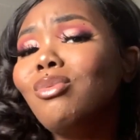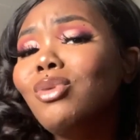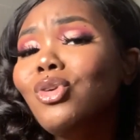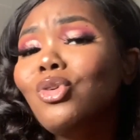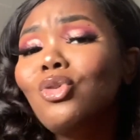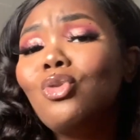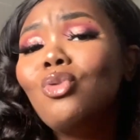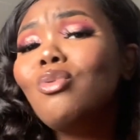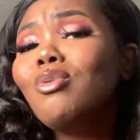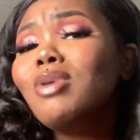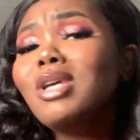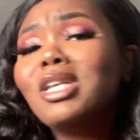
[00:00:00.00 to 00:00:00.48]

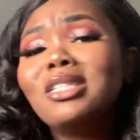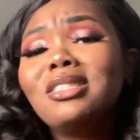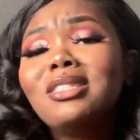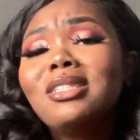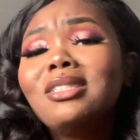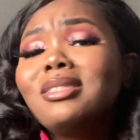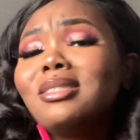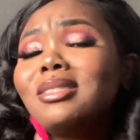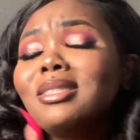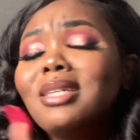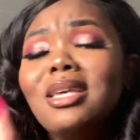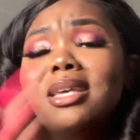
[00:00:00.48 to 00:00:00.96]
You is
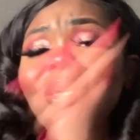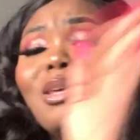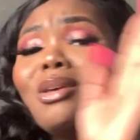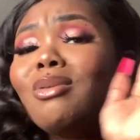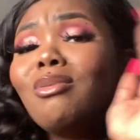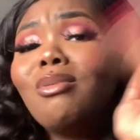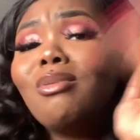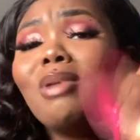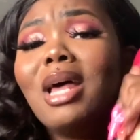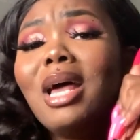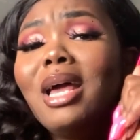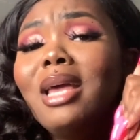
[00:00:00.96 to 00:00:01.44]
just
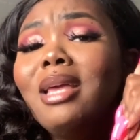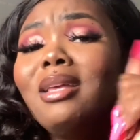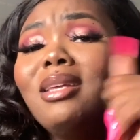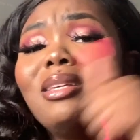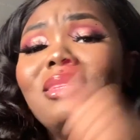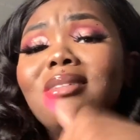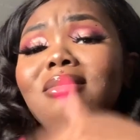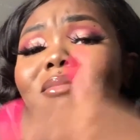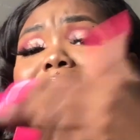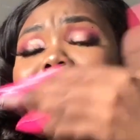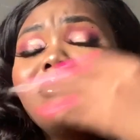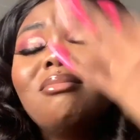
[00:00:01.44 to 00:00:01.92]
ill. Like,
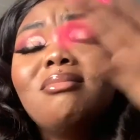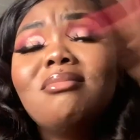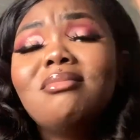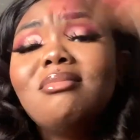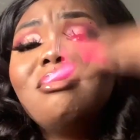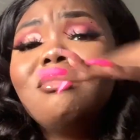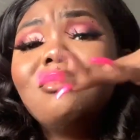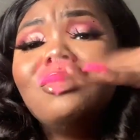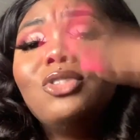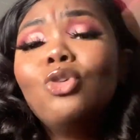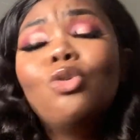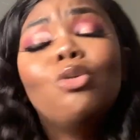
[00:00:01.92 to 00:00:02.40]

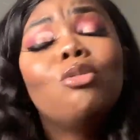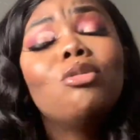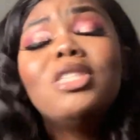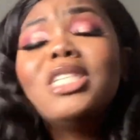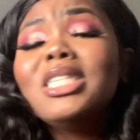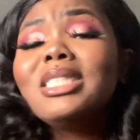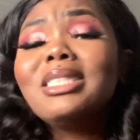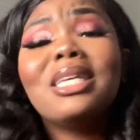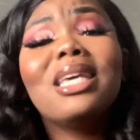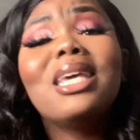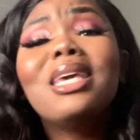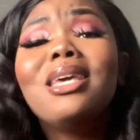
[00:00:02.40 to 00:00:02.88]
you
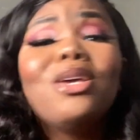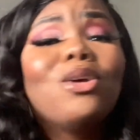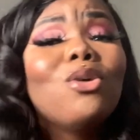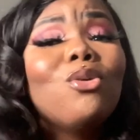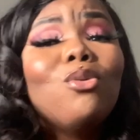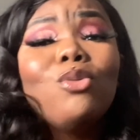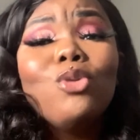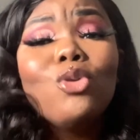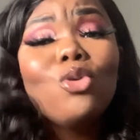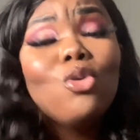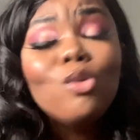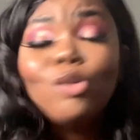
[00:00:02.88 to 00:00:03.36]
just
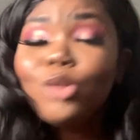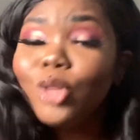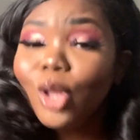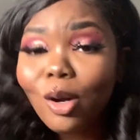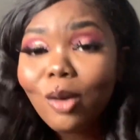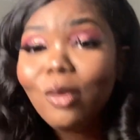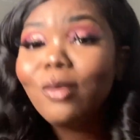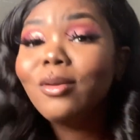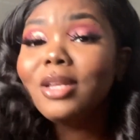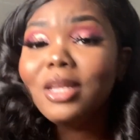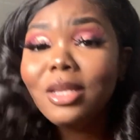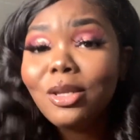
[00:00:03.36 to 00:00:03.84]
ill. You
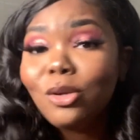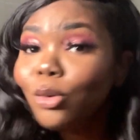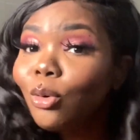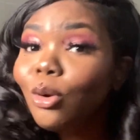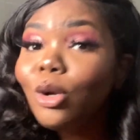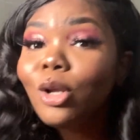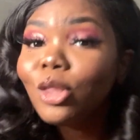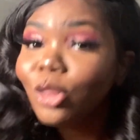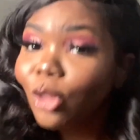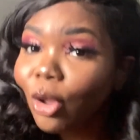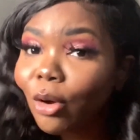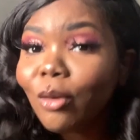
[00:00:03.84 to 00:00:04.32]
dirty.
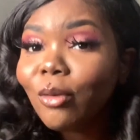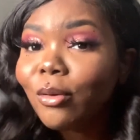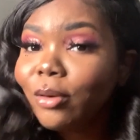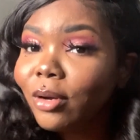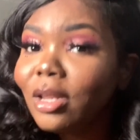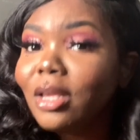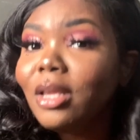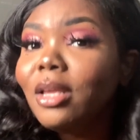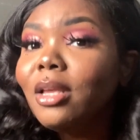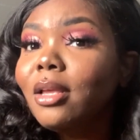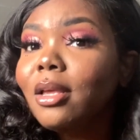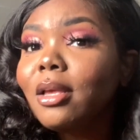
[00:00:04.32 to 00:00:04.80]
You're
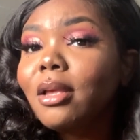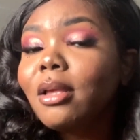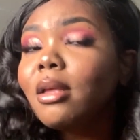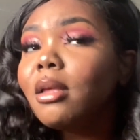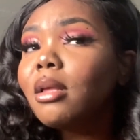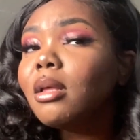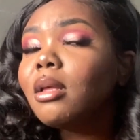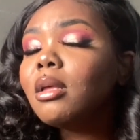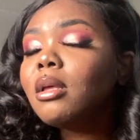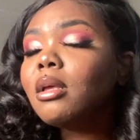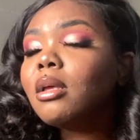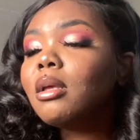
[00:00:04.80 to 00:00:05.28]
dirty.
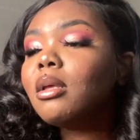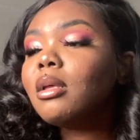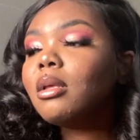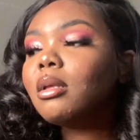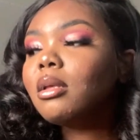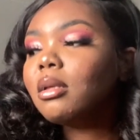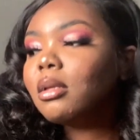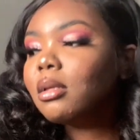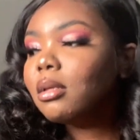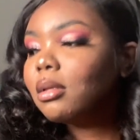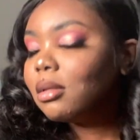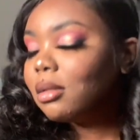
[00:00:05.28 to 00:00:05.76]

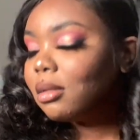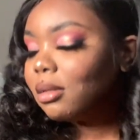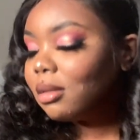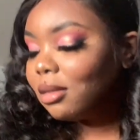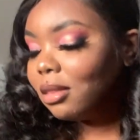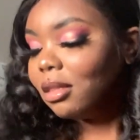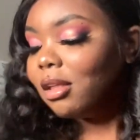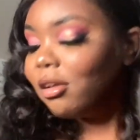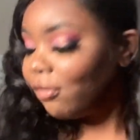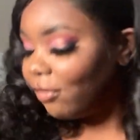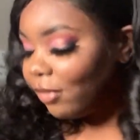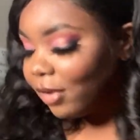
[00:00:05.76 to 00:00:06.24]

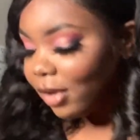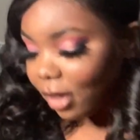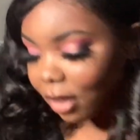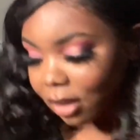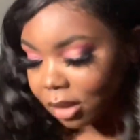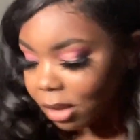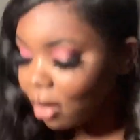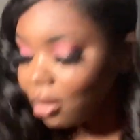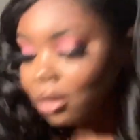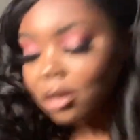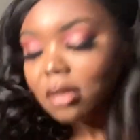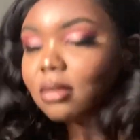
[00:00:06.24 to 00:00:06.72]
The
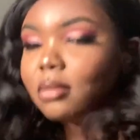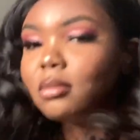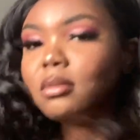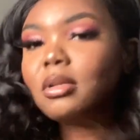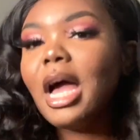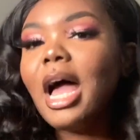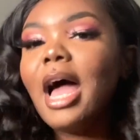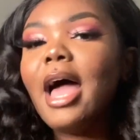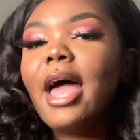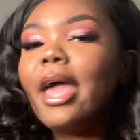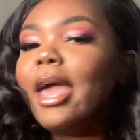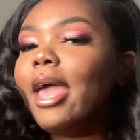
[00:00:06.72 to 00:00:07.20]
fuck?
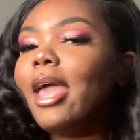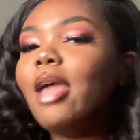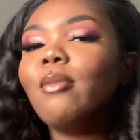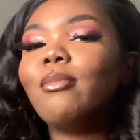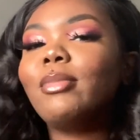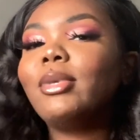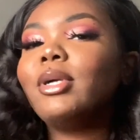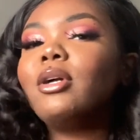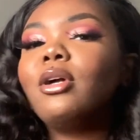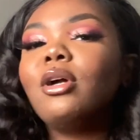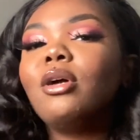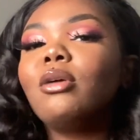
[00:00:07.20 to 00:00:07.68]
I hate
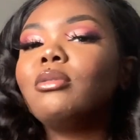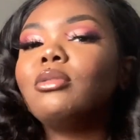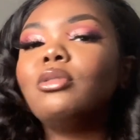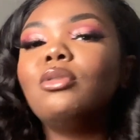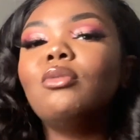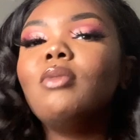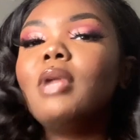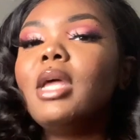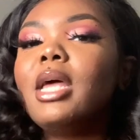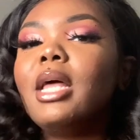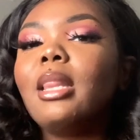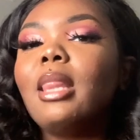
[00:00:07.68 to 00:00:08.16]
when girls
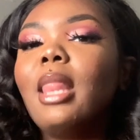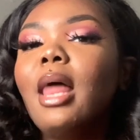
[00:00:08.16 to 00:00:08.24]
do that.